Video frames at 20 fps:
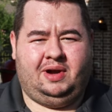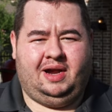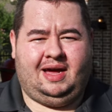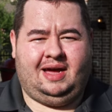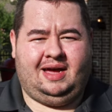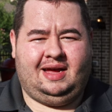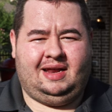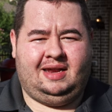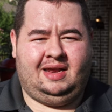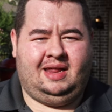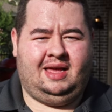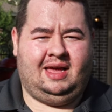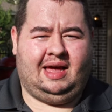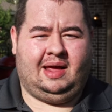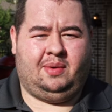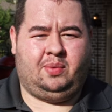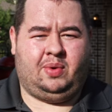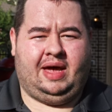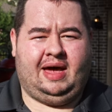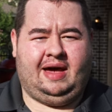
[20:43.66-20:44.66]
nine
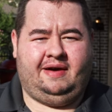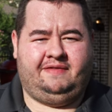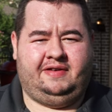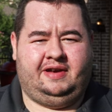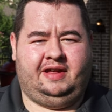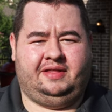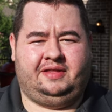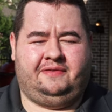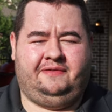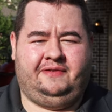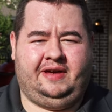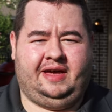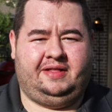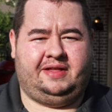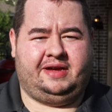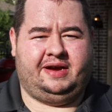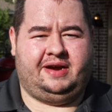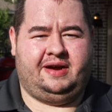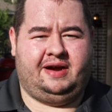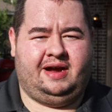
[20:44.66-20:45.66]
and we have another
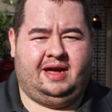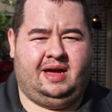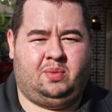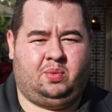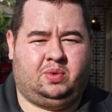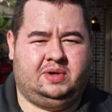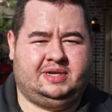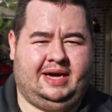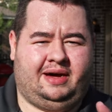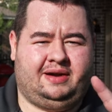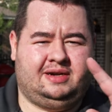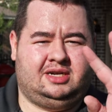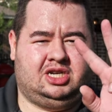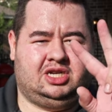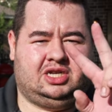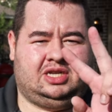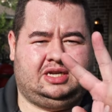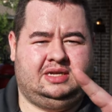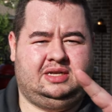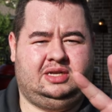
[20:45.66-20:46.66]
failure and we're down to
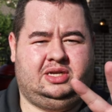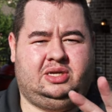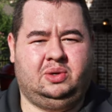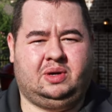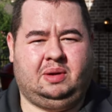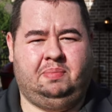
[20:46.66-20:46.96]
just two